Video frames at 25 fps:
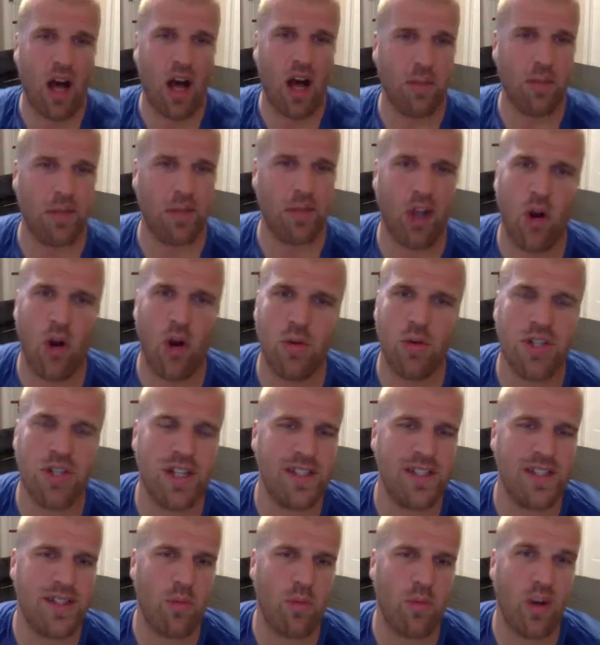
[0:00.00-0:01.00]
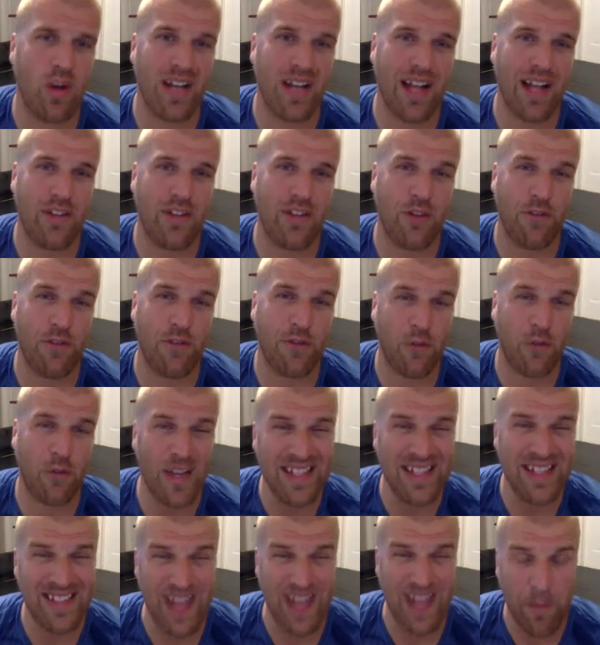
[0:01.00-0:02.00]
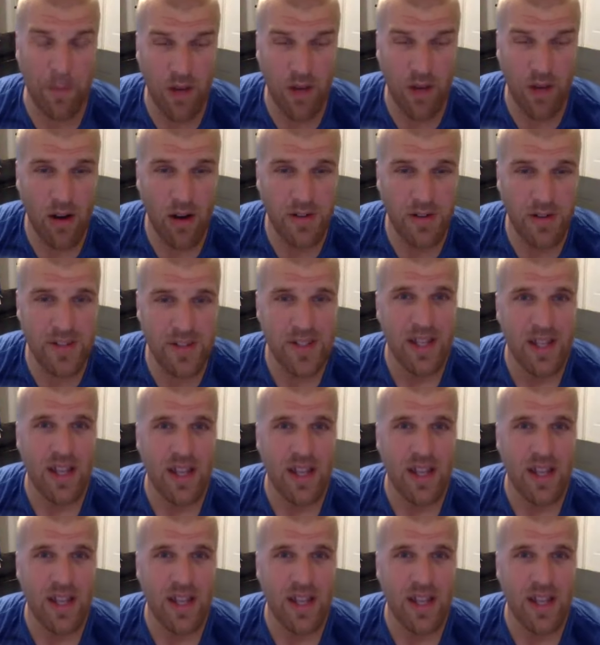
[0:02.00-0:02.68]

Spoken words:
coaches and whatnot do free seminars.